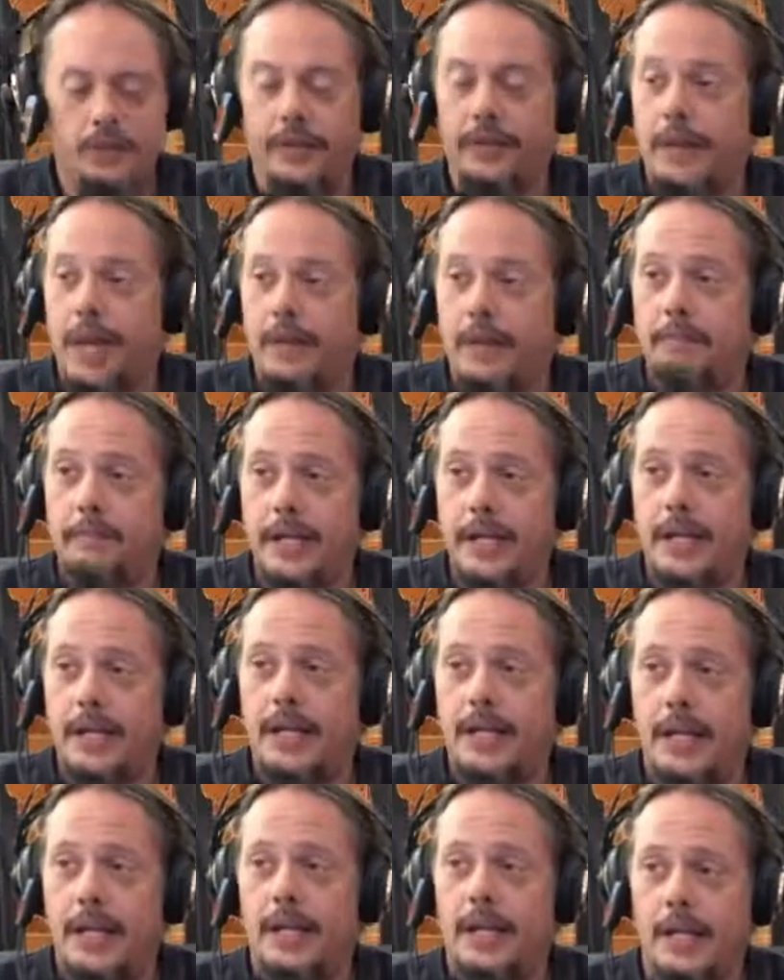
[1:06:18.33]
that meeting
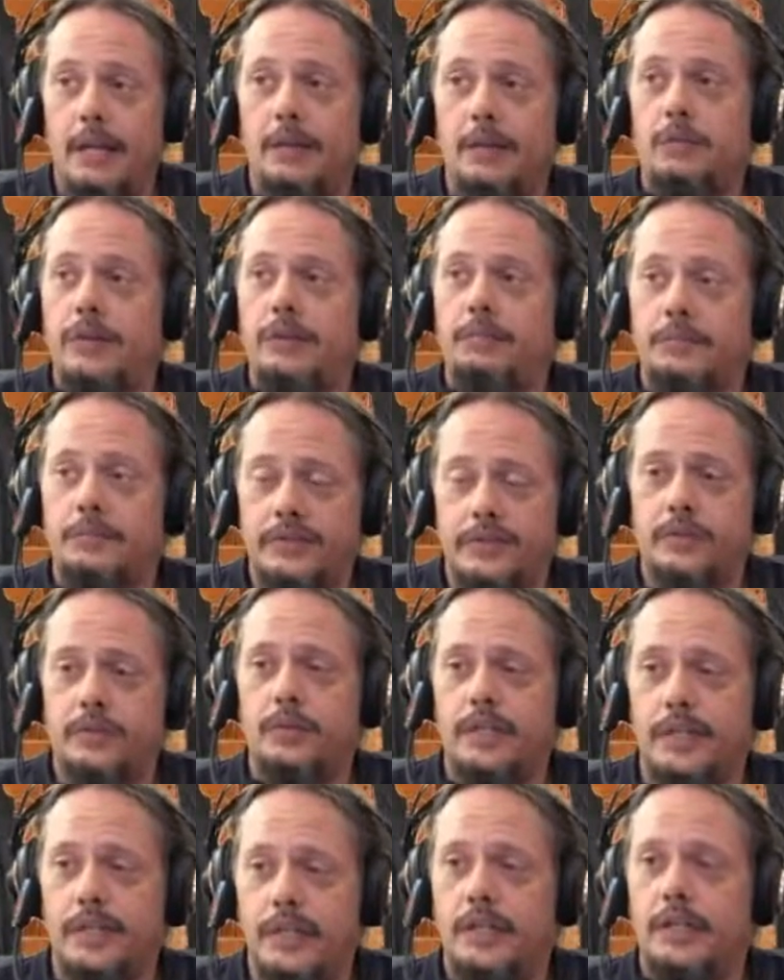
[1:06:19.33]
I had with Mr.
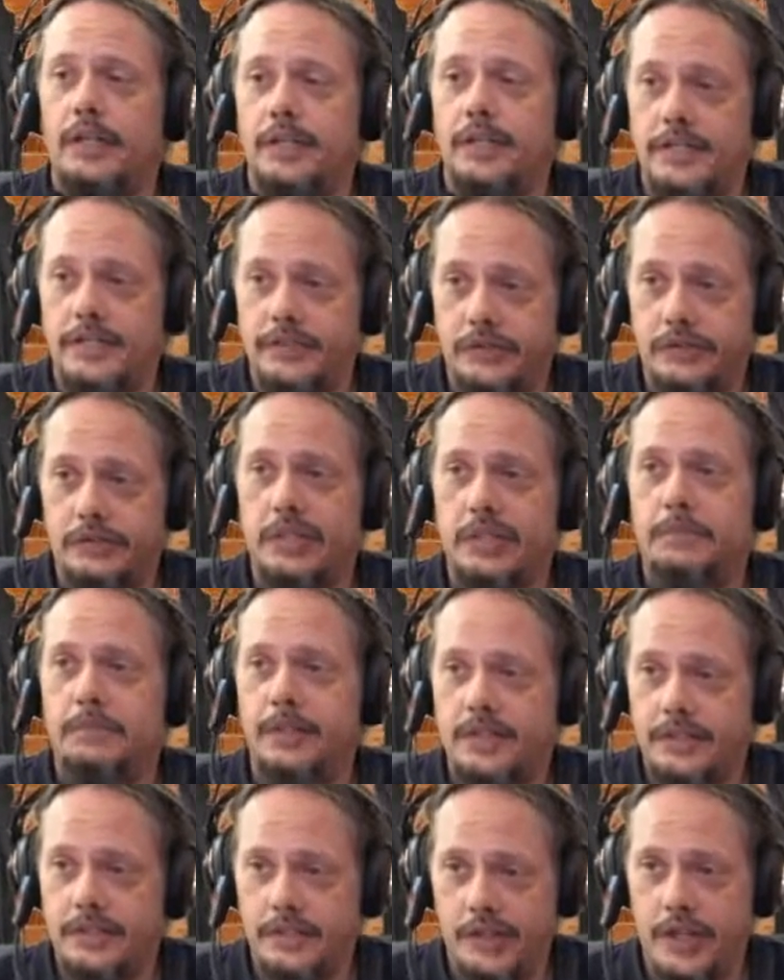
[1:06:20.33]
Wiggly on his stream on
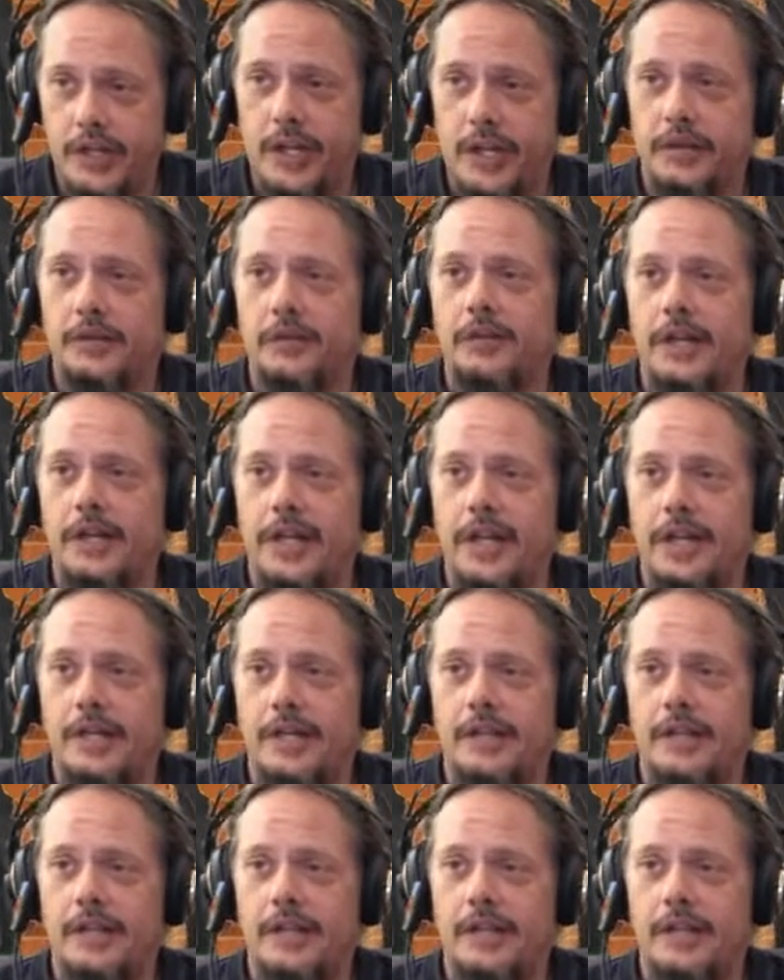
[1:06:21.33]
his channel, and